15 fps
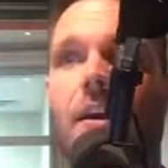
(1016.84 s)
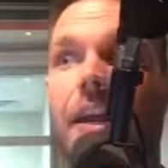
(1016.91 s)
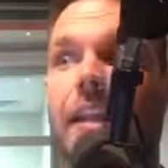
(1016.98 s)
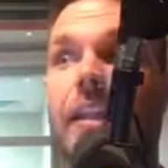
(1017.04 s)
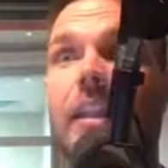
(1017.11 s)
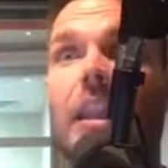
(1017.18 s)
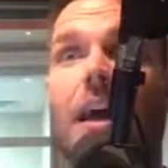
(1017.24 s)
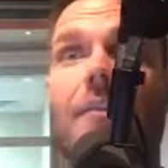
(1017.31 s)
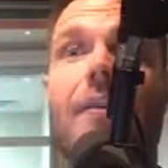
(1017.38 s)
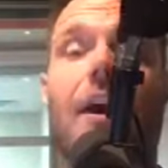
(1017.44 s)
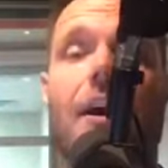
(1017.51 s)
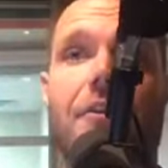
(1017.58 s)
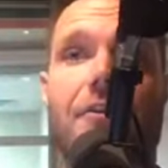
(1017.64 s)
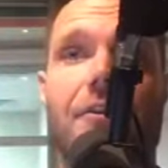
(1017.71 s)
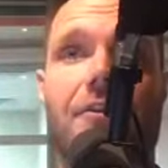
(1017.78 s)
and love
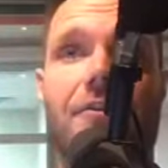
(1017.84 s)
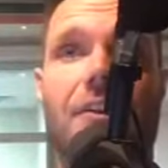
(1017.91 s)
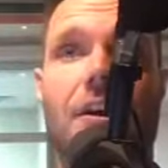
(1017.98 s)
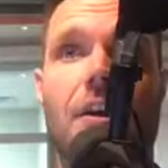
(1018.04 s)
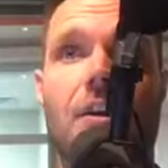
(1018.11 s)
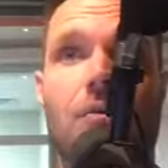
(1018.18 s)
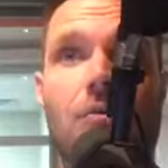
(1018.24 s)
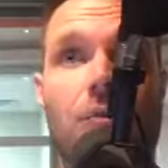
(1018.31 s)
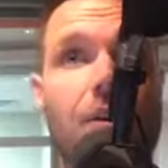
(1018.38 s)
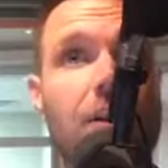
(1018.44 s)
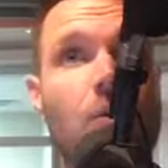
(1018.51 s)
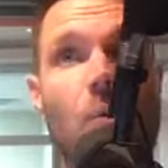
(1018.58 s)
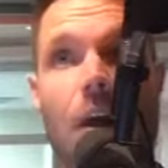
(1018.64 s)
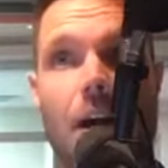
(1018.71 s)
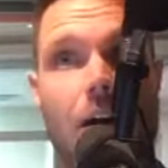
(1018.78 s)
others really
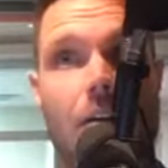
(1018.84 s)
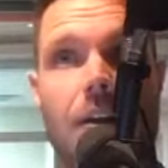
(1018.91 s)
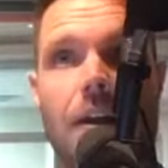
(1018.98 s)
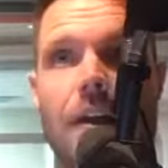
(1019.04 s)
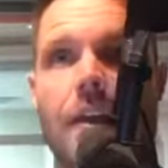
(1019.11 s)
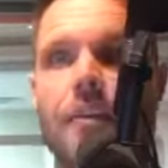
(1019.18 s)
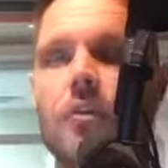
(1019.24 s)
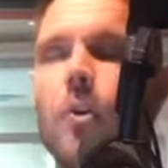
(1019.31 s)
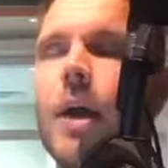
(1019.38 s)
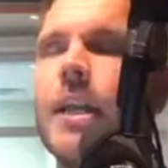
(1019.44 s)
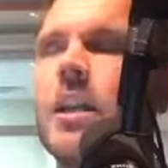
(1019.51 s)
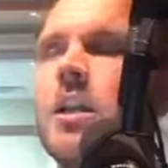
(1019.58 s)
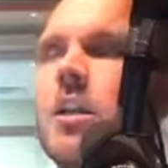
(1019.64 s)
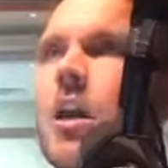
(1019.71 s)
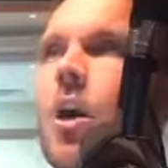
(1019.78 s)
well? So I
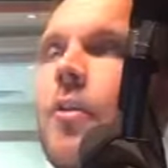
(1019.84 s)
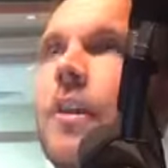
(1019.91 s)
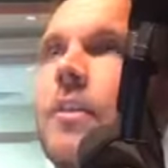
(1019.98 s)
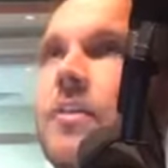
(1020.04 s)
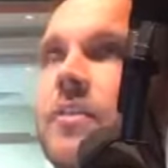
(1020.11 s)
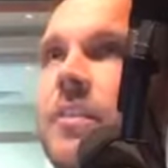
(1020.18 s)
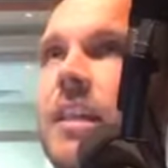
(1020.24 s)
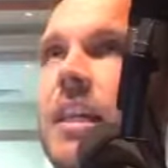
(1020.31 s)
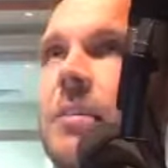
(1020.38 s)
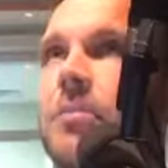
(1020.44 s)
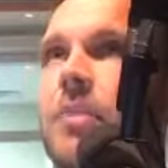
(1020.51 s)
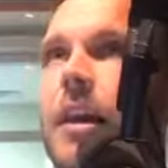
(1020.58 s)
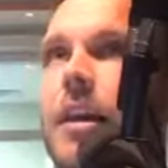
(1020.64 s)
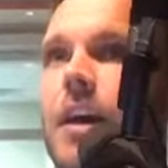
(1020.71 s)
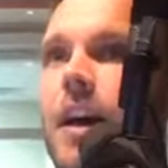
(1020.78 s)
know this
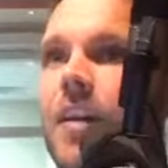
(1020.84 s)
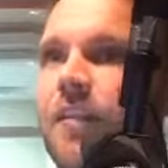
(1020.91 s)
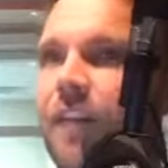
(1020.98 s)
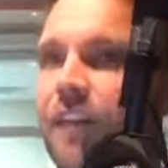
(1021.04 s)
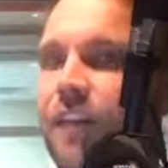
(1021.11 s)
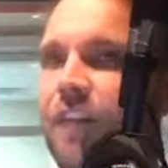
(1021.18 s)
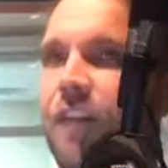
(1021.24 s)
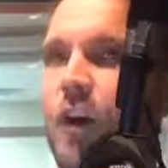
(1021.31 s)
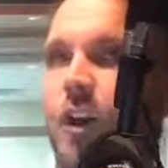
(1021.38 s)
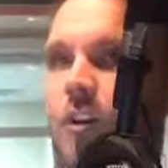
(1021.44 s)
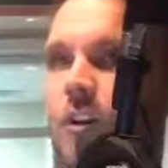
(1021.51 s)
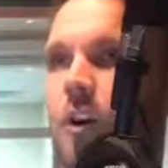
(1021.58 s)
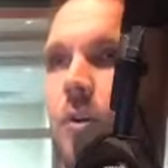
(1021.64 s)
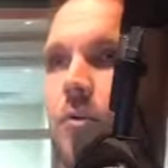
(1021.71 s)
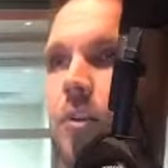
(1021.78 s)
seems like kind of a
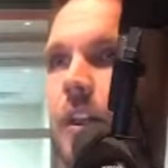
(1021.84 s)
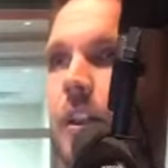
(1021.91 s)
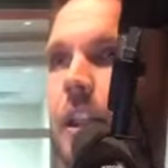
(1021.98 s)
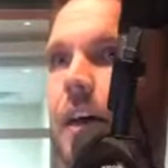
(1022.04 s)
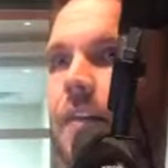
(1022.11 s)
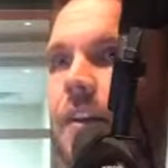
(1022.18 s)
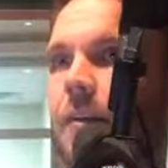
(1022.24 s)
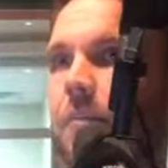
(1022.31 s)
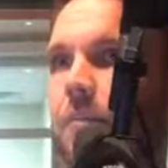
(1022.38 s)
footnote to loving